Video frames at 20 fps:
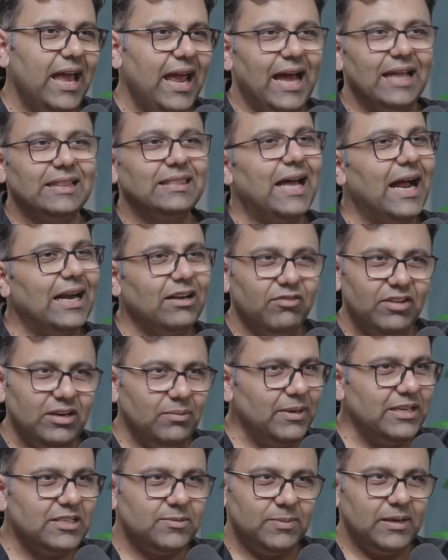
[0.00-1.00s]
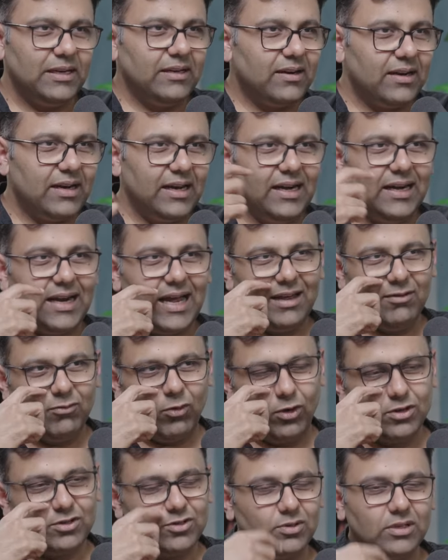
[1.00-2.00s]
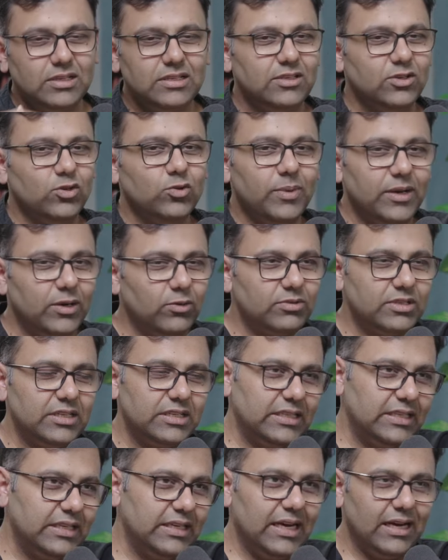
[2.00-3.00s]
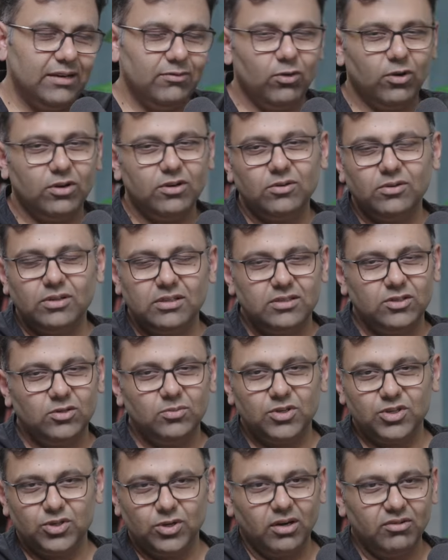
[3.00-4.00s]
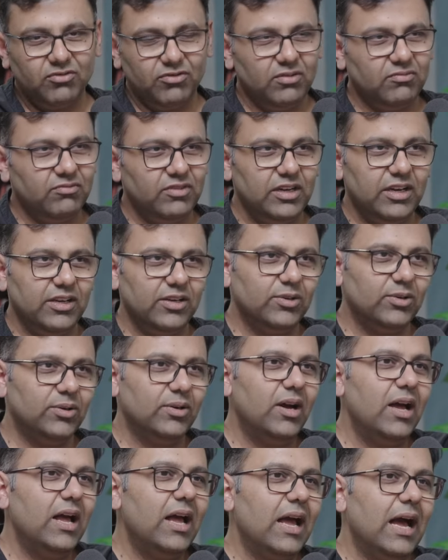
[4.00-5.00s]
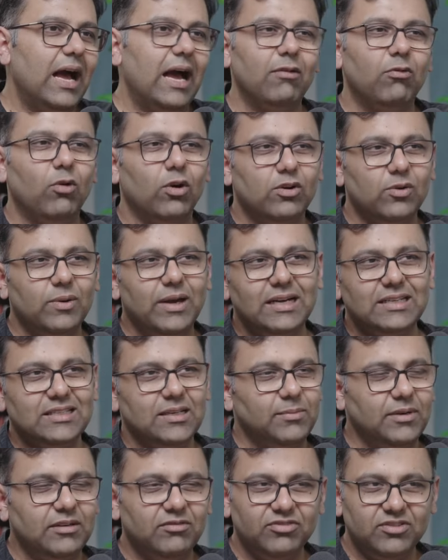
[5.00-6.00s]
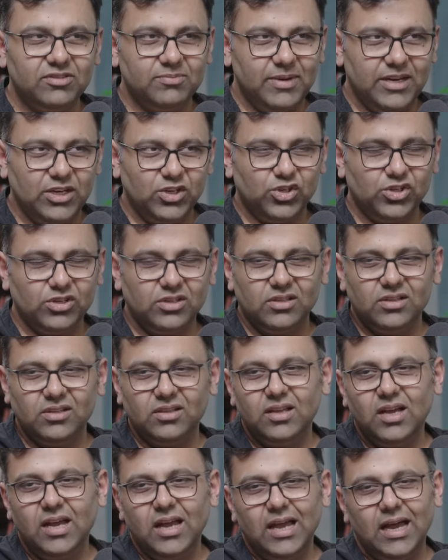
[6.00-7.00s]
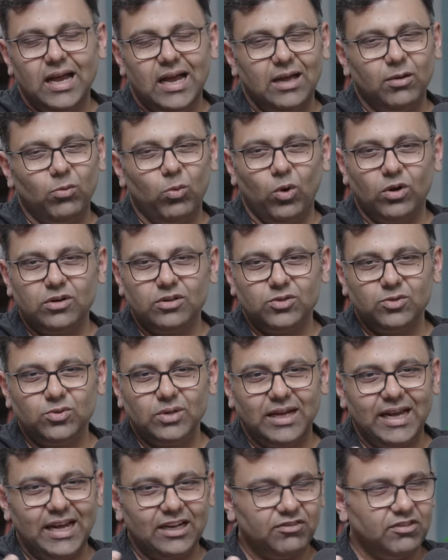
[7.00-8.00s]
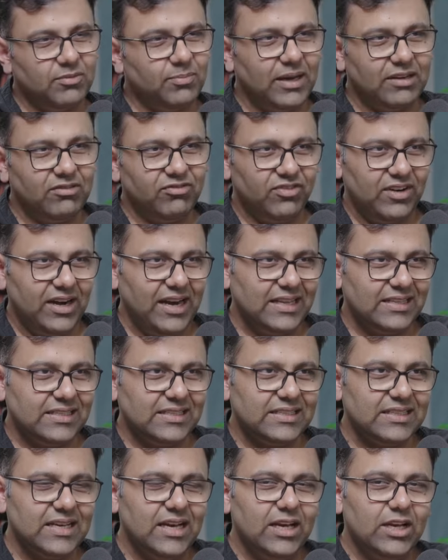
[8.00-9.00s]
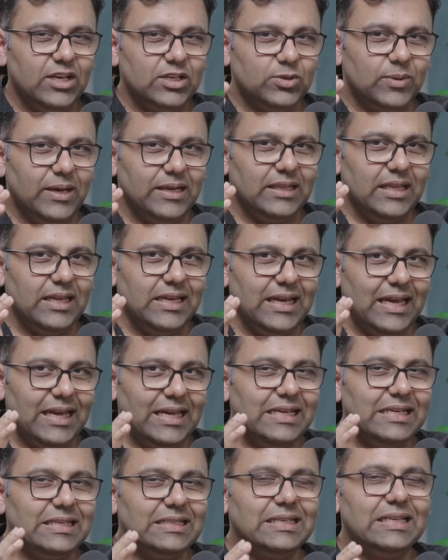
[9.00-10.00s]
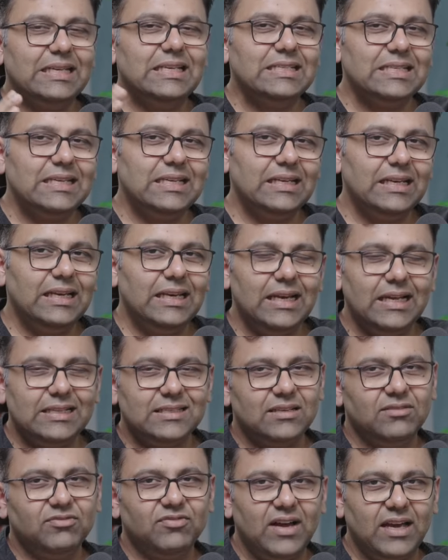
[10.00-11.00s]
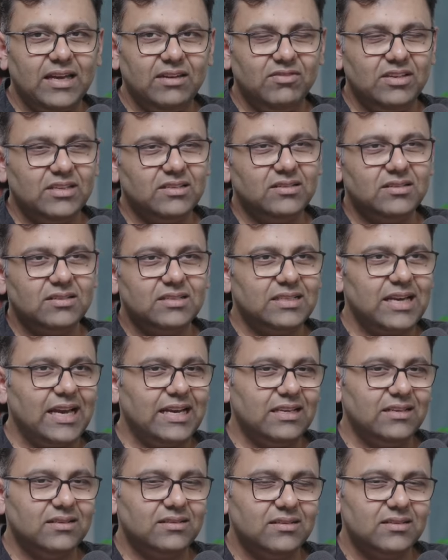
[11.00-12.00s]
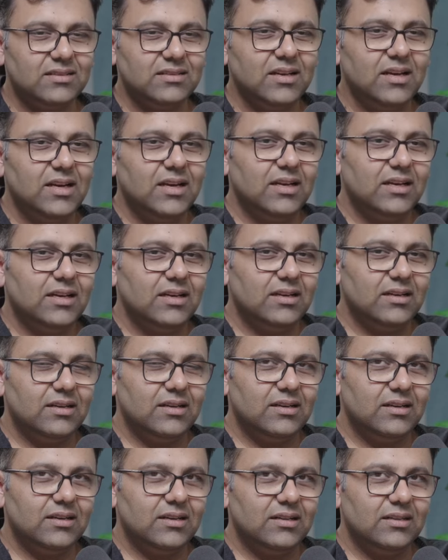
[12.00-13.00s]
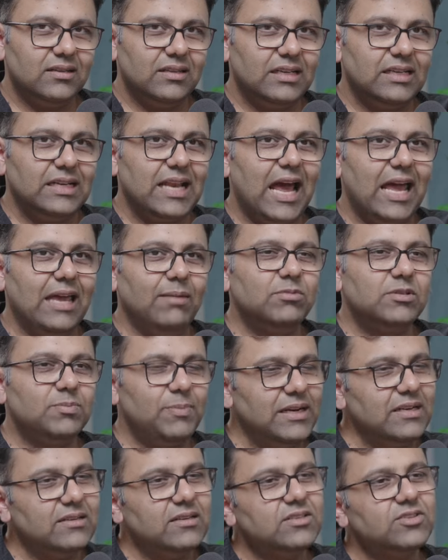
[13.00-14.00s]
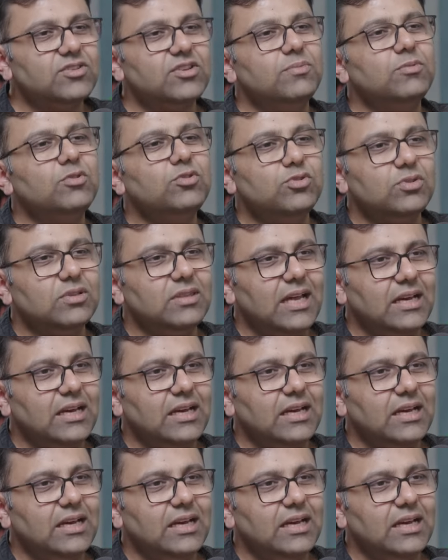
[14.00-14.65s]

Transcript: And that will be split, right? I want to consume an O T T. I want to consume a short-form video. I want to get some information. I want to connect with my friends. So I think increasingly, let's say five years, ten years, the time spent distribution